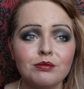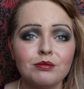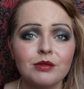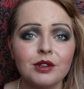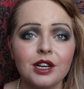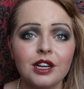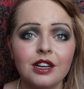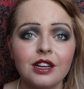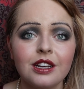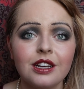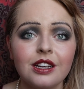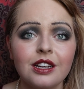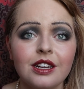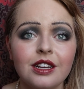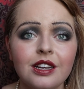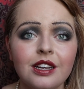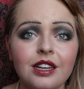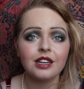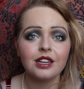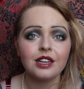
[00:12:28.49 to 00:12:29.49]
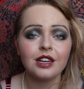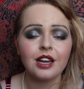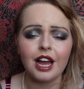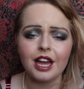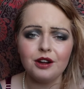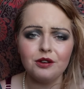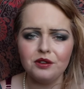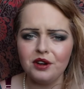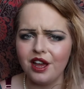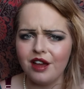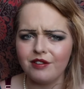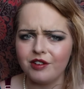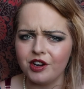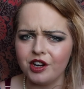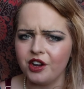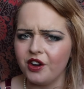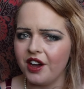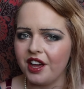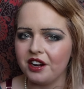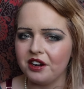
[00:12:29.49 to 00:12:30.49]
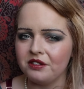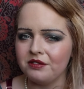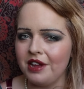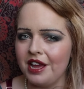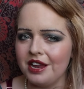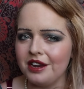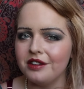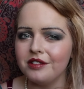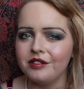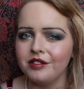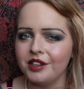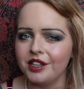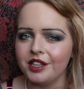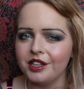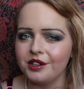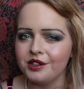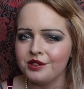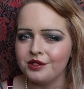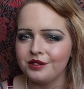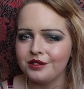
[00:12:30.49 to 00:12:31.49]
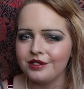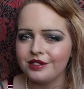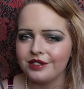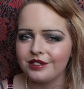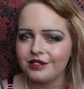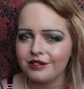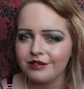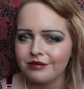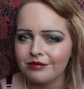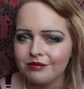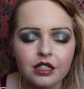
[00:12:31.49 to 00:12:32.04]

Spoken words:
I don't ever know how to end videos.